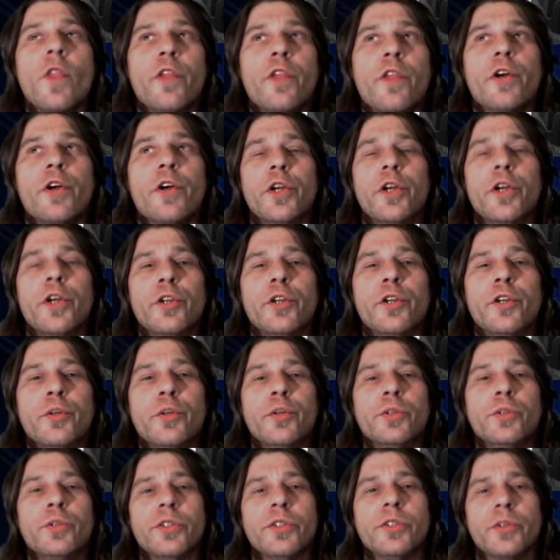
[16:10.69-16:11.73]
they're going to
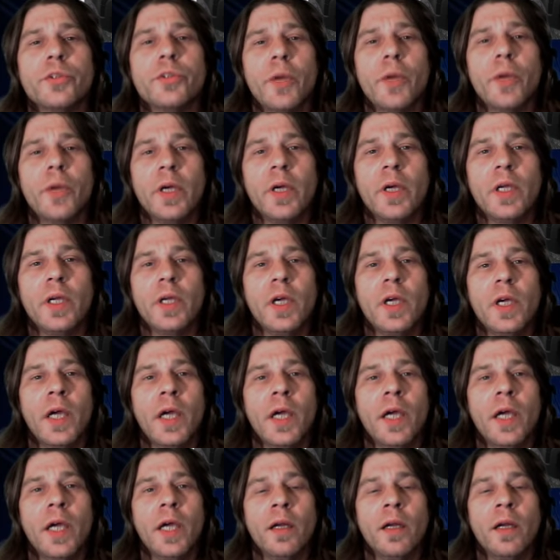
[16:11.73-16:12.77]
do just great,
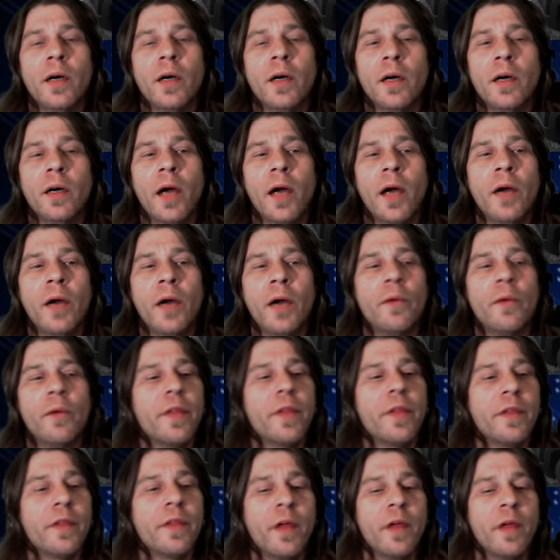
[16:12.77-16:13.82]
and I
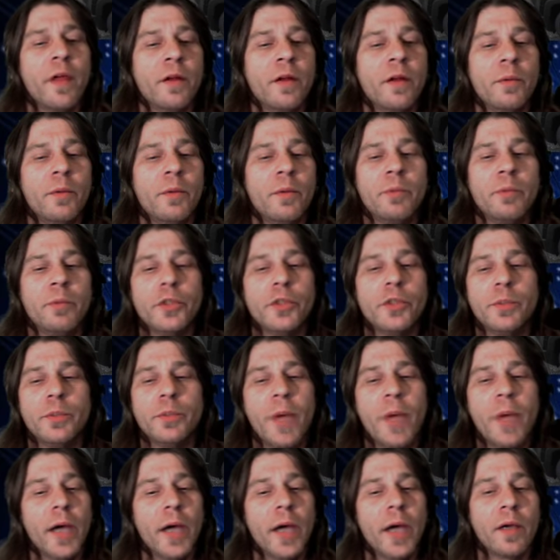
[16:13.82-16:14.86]
don't think that it'll be
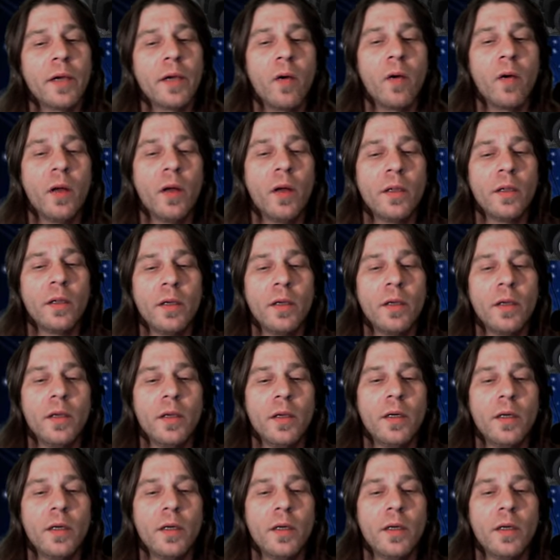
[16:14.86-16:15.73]
pushed back at all,